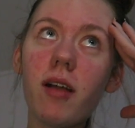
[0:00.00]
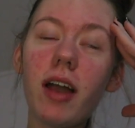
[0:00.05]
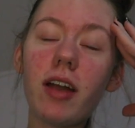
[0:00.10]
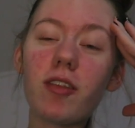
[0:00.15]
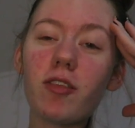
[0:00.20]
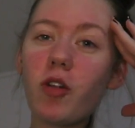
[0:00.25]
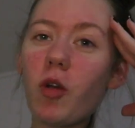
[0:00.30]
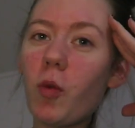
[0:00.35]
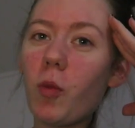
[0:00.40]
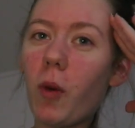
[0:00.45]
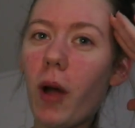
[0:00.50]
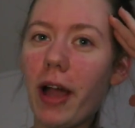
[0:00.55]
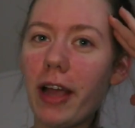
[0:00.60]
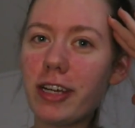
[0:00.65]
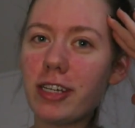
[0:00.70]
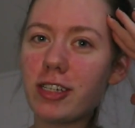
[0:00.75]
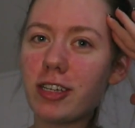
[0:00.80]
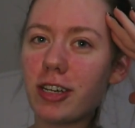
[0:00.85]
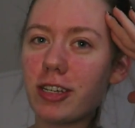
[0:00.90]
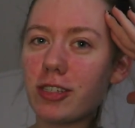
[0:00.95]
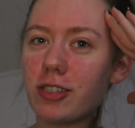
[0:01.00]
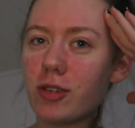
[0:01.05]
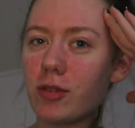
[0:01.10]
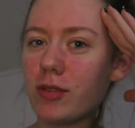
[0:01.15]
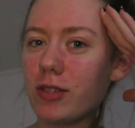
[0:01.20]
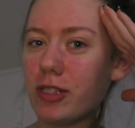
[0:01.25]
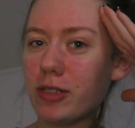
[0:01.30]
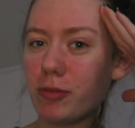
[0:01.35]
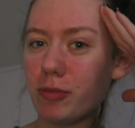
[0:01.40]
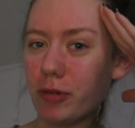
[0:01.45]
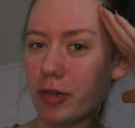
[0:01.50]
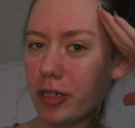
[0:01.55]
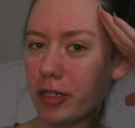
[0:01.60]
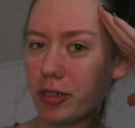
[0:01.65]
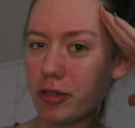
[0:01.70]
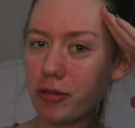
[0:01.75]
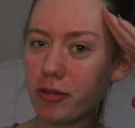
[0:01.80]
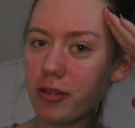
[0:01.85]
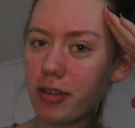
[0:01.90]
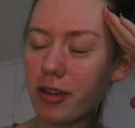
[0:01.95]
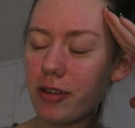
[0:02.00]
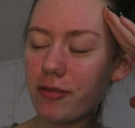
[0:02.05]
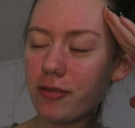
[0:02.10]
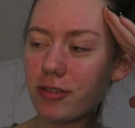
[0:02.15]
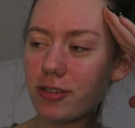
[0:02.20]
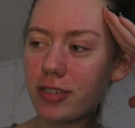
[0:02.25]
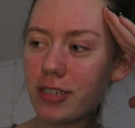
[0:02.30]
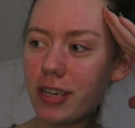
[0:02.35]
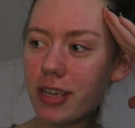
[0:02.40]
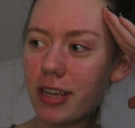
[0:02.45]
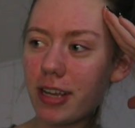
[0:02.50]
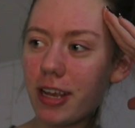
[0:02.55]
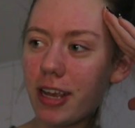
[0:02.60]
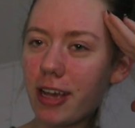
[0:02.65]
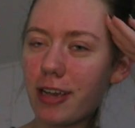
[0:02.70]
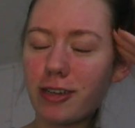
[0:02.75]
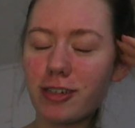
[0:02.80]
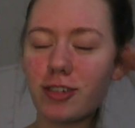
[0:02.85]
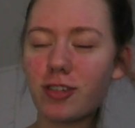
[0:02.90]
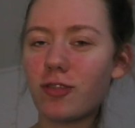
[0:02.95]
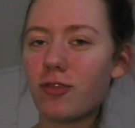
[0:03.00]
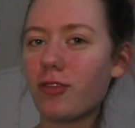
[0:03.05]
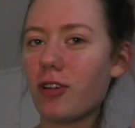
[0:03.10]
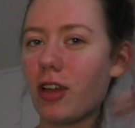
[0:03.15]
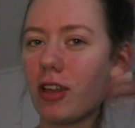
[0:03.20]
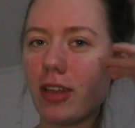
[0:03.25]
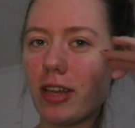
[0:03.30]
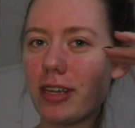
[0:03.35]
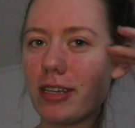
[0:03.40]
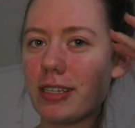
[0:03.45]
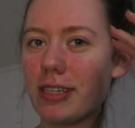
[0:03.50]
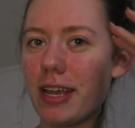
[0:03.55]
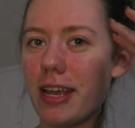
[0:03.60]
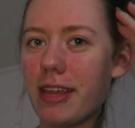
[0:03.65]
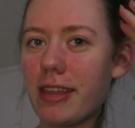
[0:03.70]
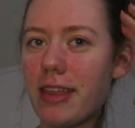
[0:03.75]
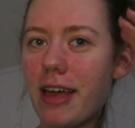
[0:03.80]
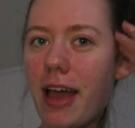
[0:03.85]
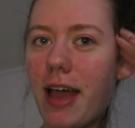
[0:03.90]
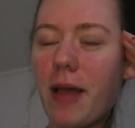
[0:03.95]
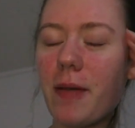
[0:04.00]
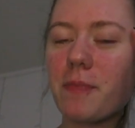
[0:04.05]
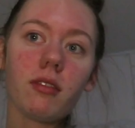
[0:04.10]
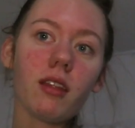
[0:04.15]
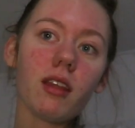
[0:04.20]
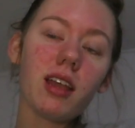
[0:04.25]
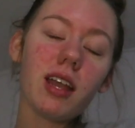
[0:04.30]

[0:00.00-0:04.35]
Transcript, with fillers: I don't know why I just got so inspirational there for a second. I just felt like saying that.